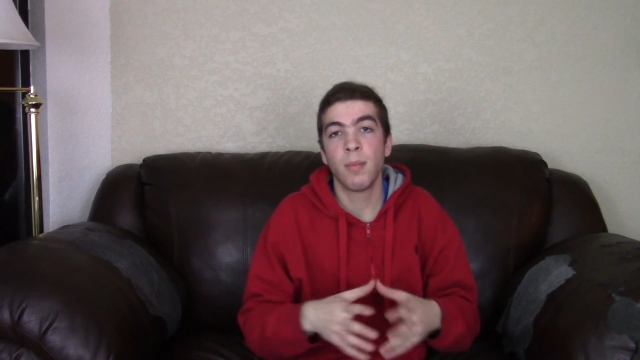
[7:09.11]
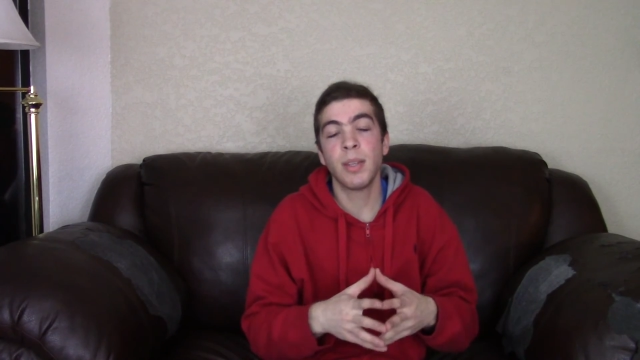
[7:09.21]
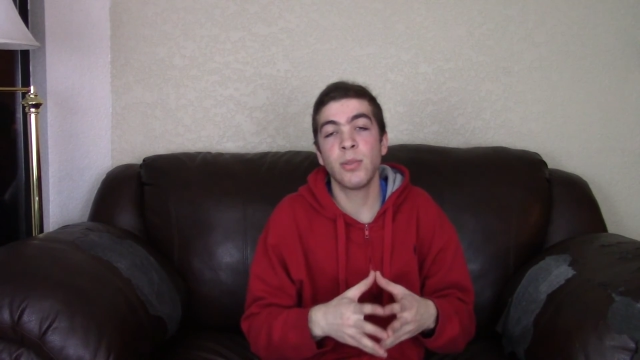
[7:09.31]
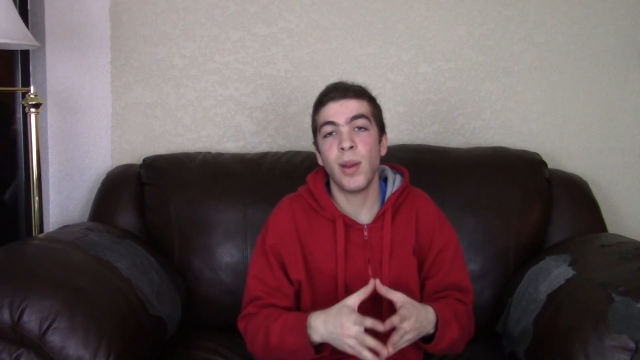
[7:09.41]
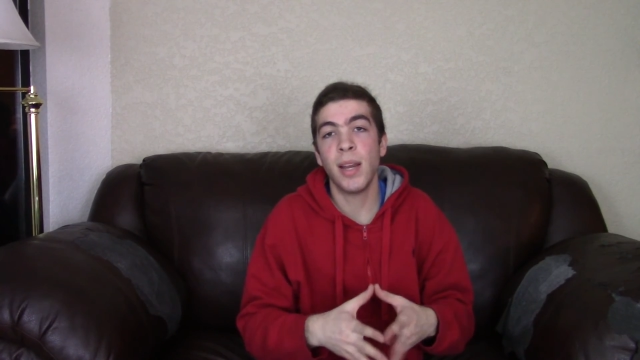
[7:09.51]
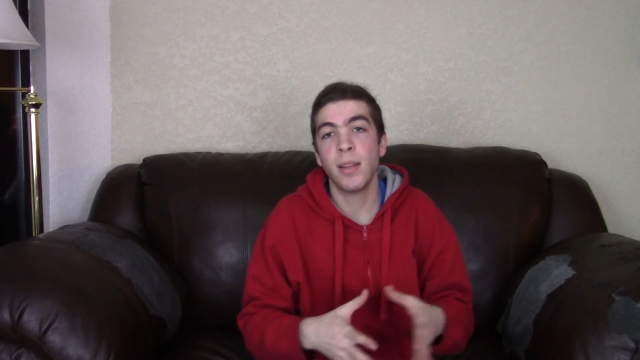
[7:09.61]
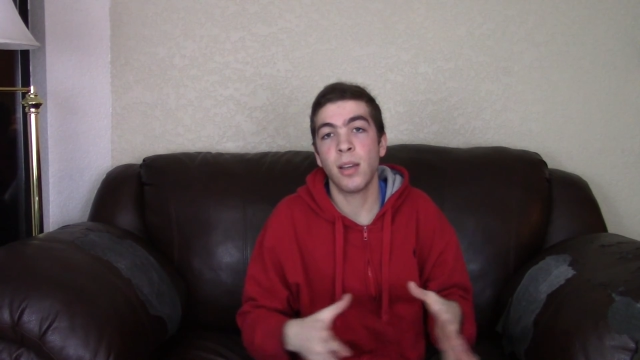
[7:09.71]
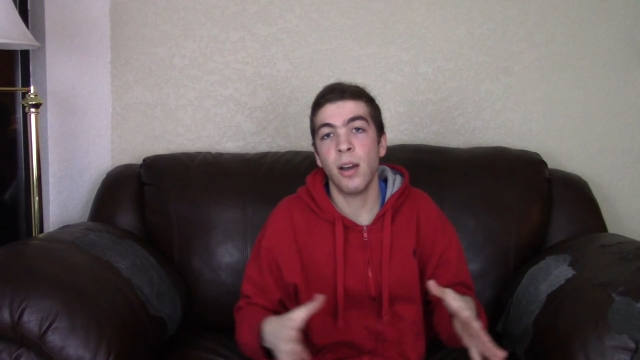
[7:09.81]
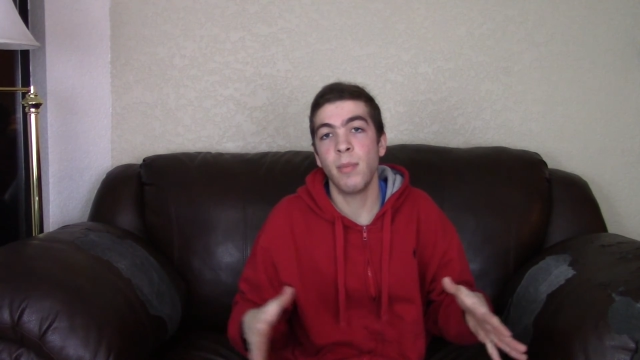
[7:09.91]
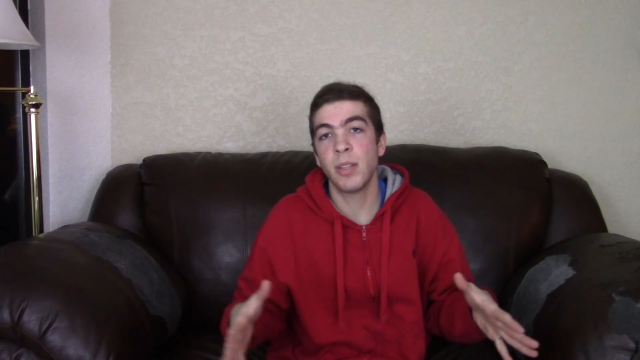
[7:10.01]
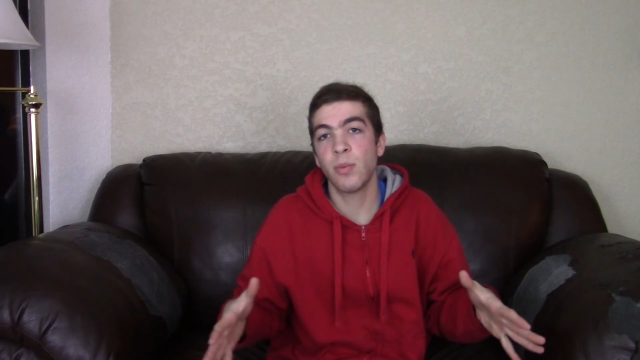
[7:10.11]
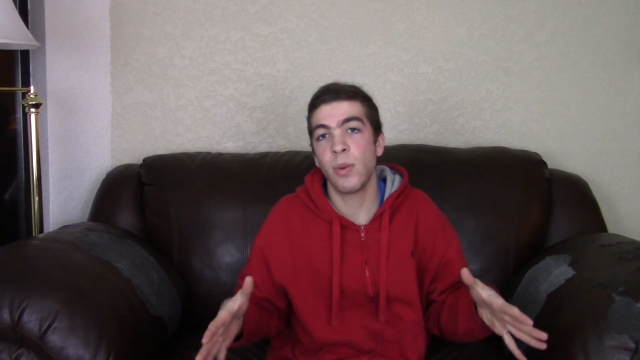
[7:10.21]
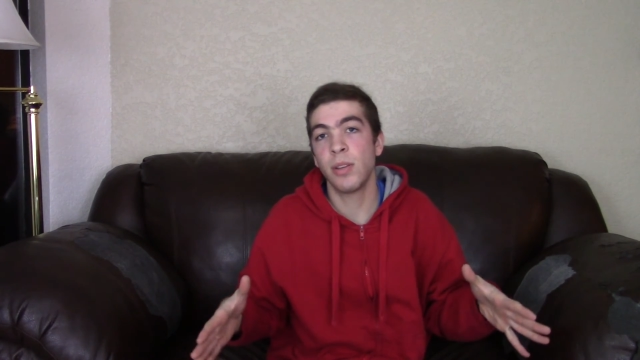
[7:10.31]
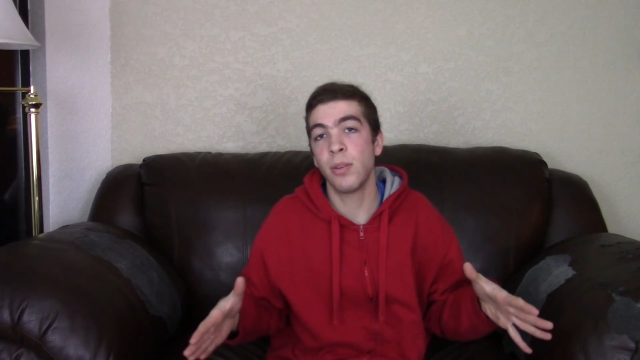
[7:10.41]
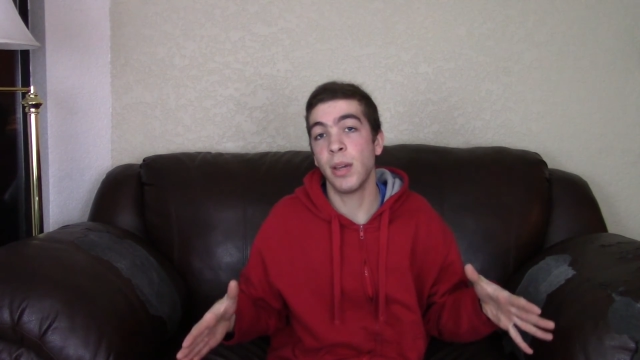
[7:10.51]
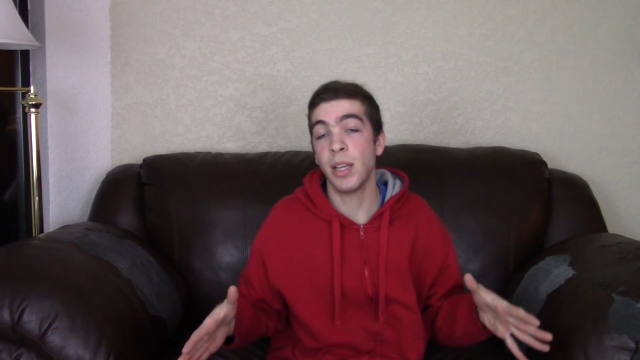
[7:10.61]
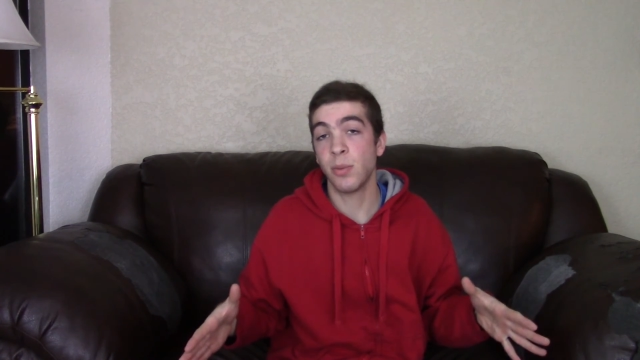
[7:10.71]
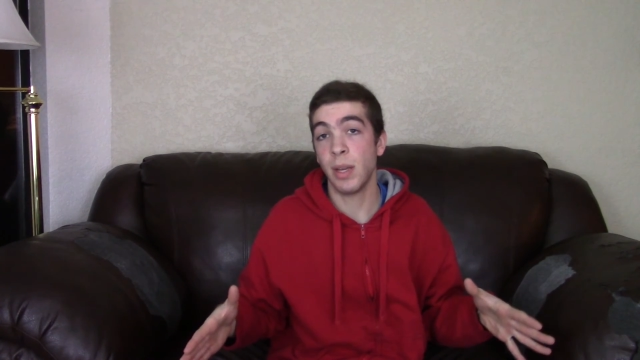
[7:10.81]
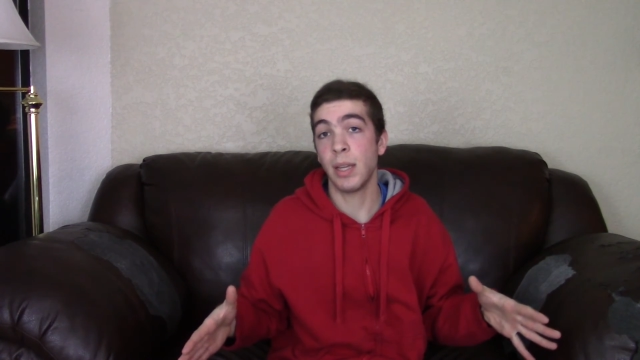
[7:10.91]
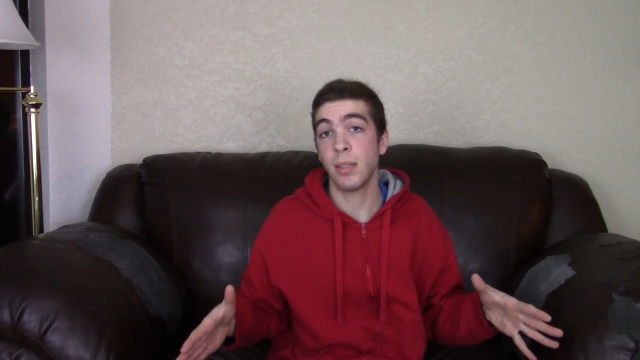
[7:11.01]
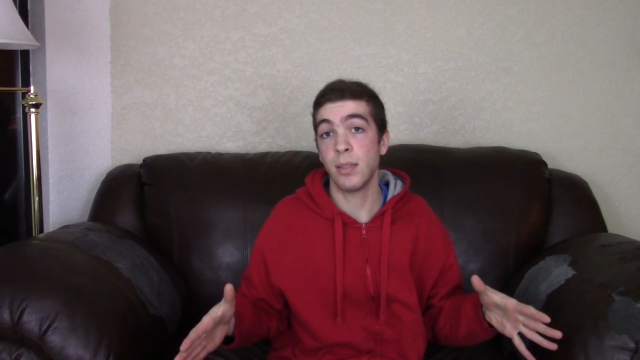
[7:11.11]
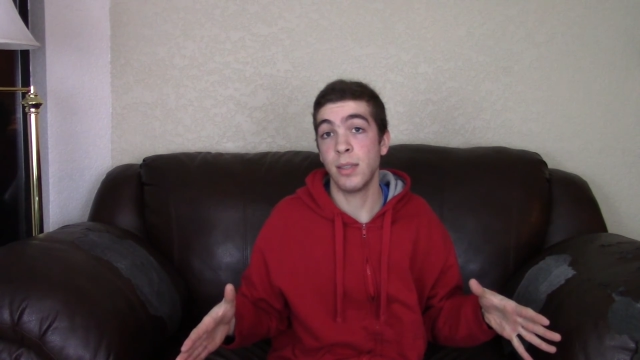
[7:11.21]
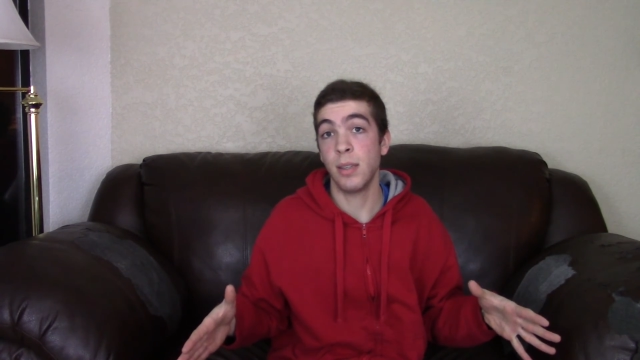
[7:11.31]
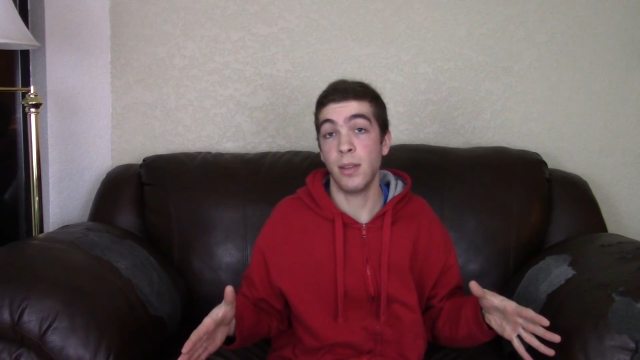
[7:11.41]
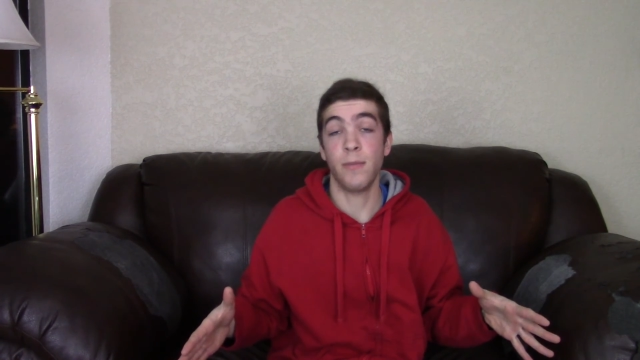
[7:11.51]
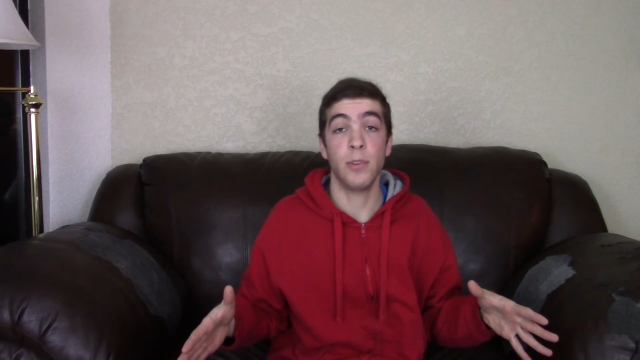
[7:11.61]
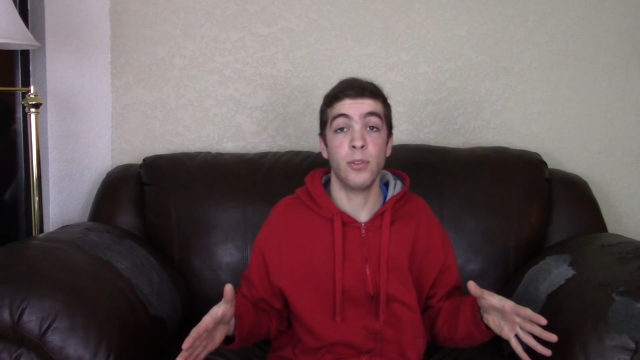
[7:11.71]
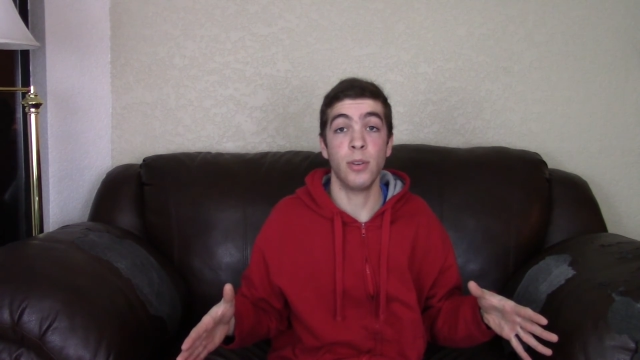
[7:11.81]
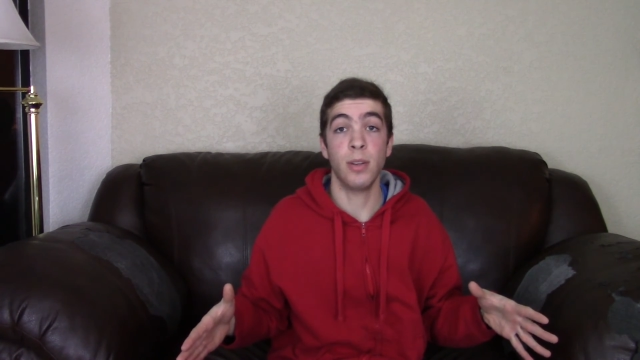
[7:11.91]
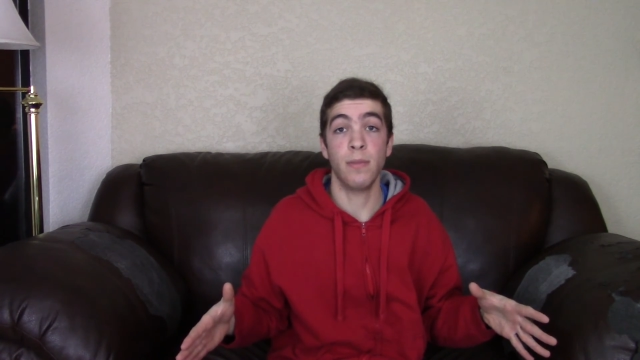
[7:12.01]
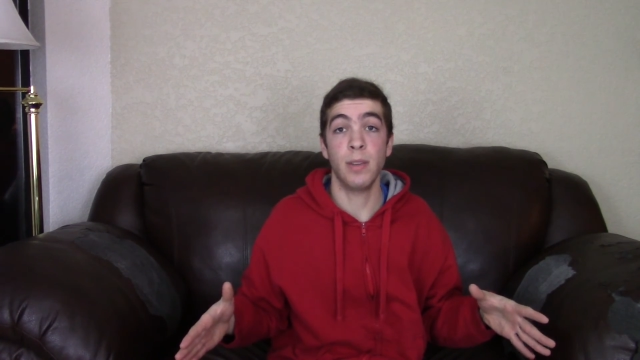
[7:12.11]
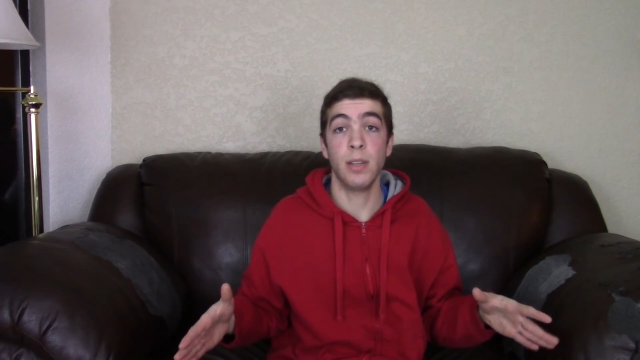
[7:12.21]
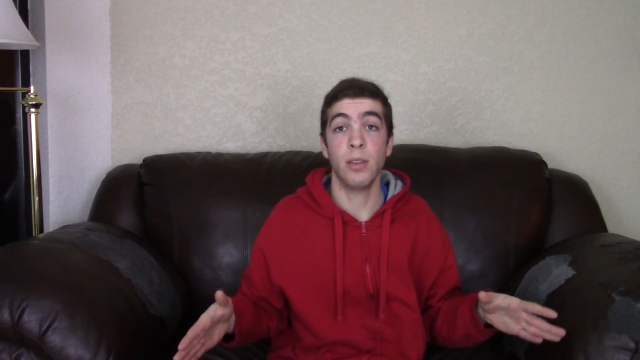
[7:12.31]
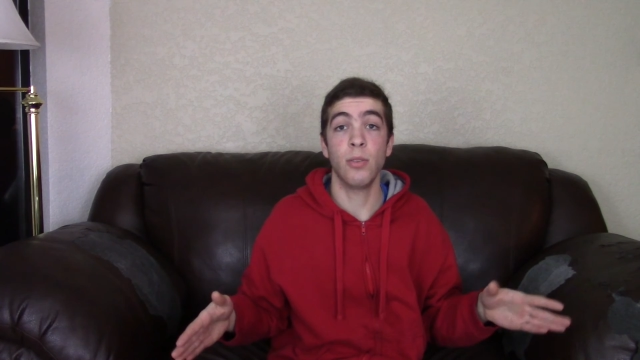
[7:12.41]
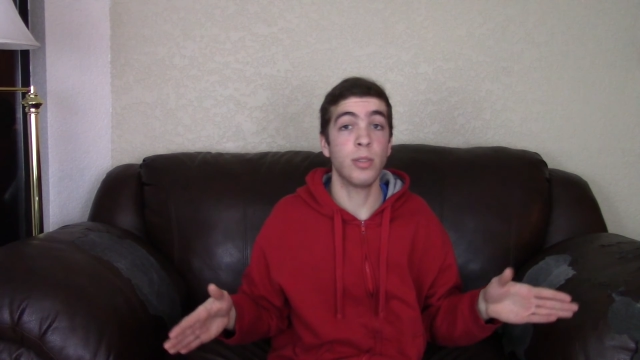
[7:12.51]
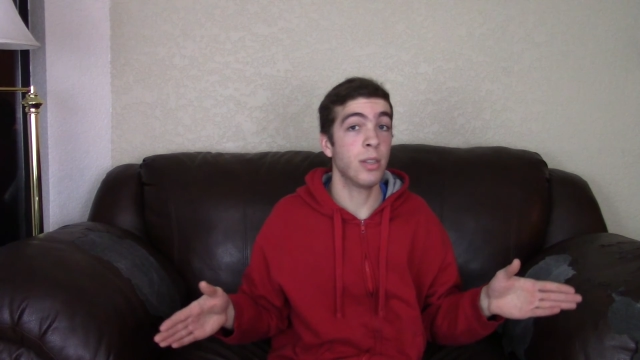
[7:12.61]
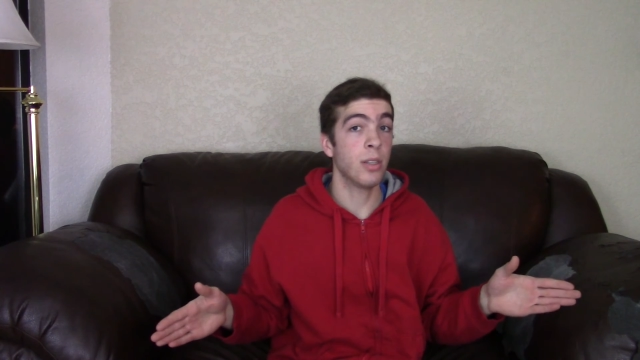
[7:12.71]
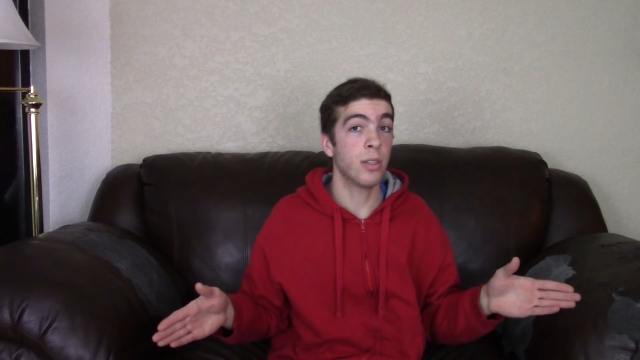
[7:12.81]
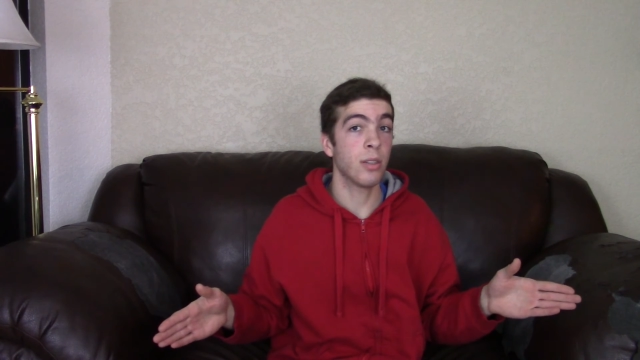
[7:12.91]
Please write in the comments what you guys would like to see in the future, any videos, any